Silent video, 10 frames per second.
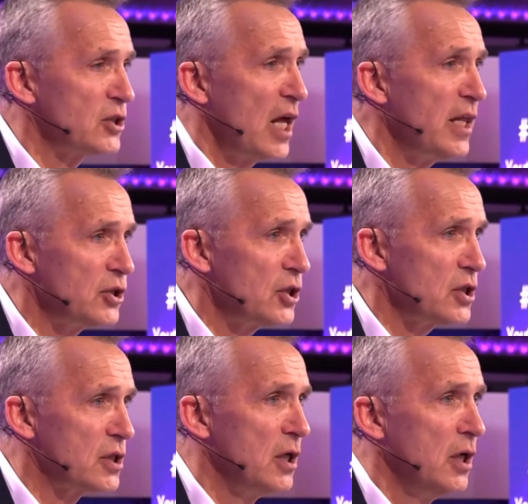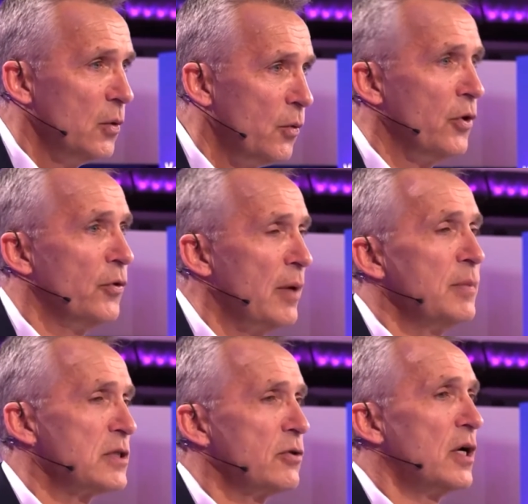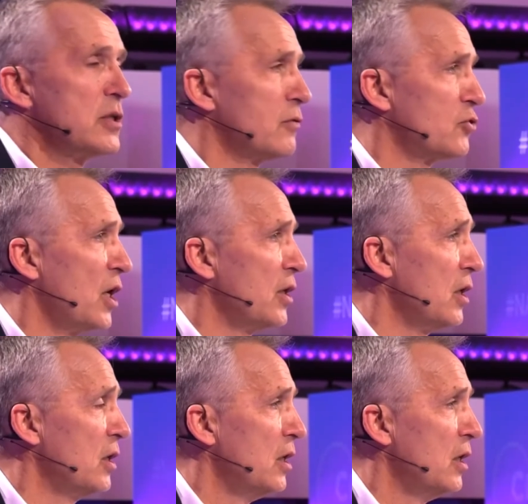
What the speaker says: challenges. One of them is the rise of China,